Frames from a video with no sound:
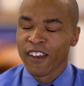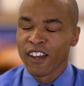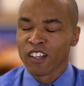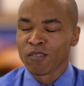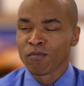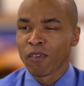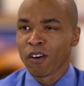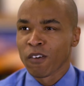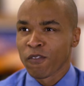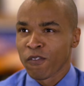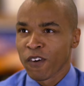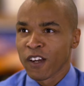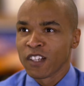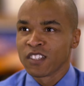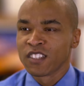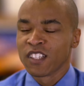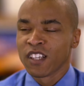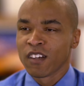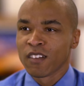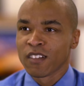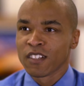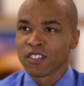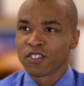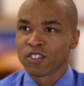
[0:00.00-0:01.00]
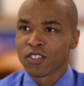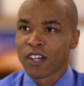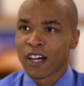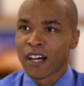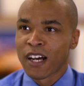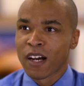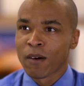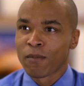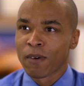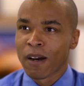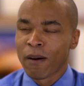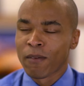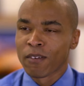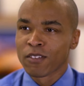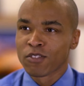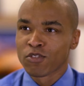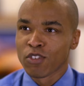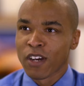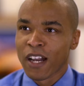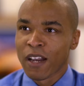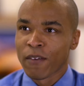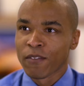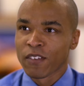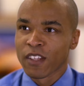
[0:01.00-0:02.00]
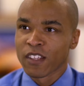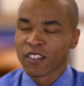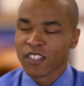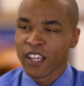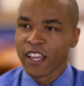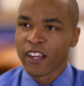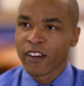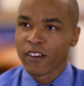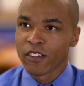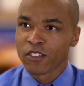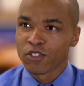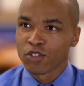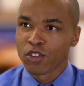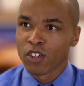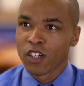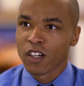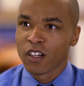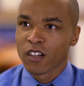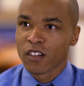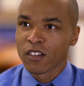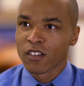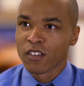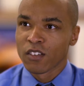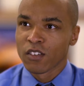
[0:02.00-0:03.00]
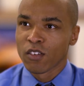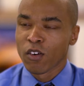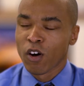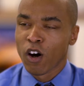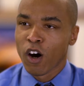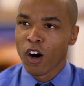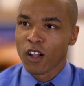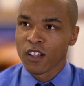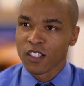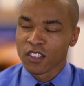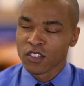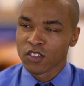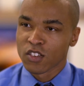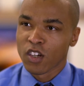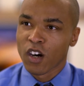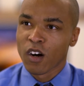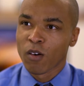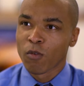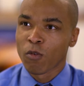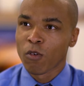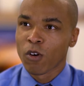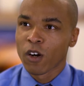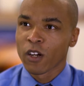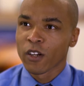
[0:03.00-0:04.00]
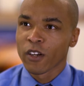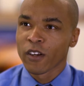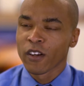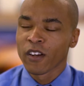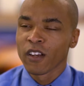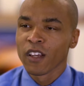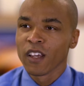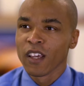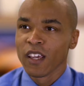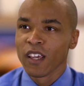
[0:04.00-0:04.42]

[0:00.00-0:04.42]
It was my first day on the job. I was driving a tanker truck, hauling salt water.